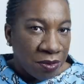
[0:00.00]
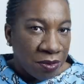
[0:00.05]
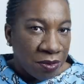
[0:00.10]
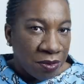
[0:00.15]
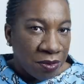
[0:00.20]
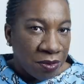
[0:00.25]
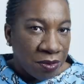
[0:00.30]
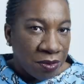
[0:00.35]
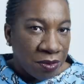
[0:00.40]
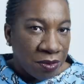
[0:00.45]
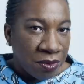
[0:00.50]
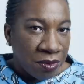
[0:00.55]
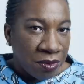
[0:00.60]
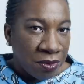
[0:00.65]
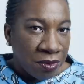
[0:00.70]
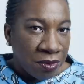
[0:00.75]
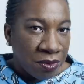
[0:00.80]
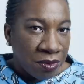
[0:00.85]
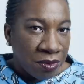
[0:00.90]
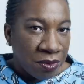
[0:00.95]

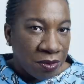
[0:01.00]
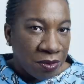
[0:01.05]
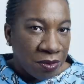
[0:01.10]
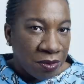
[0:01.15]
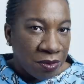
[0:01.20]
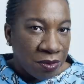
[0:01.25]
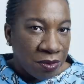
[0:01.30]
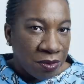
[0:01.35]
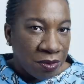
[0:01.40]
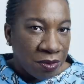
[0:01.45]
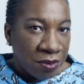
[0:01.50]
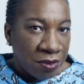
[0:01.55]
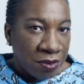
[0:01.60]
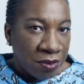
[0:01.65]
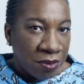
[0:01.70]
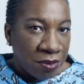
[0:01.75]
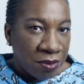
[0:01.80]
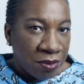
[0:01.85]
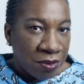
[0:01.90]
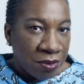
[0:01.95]

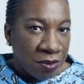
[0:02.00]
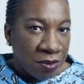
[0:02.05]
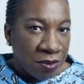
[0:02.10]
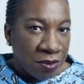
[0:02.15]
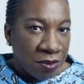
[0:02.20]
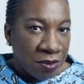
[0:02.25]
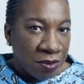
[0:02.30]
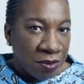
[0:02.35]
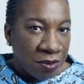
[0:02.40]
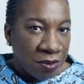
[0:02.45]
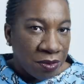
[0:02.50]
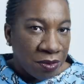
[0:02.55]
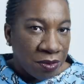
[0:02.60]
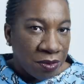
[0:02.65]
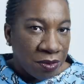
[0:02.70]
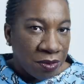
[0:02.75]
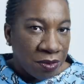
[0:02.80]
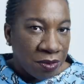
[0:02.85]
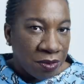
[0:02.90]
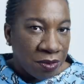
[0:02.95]

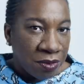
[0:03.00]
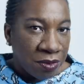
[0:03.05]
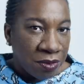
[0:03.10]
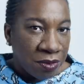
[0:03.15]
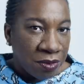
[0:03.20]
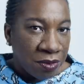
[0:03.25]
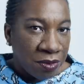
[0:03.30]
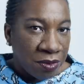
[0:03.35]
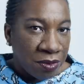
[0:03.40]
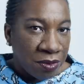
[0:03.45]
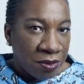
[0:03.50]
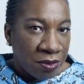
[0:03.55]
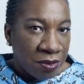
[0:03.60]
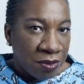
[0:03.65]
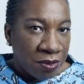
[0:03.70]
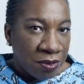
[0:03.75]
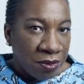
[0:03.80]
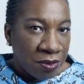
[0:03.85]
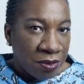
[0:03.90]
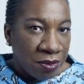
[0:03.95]

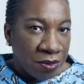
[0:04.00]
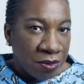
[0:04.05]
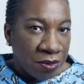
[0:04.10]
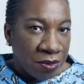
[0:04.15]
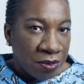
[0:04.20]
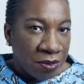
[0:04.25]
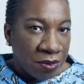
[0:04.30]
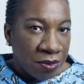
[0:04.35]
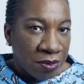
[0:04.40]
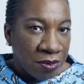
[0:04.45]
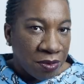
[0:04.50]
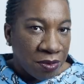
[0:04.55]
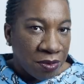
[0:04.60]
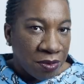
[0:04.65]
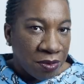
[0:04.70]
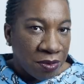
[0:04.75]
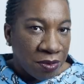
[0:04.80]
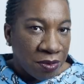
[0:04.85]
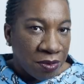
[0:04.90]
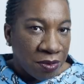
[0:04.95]

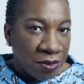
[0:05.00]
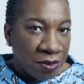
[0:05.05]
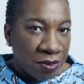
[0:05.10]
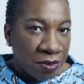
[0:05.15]
(silent)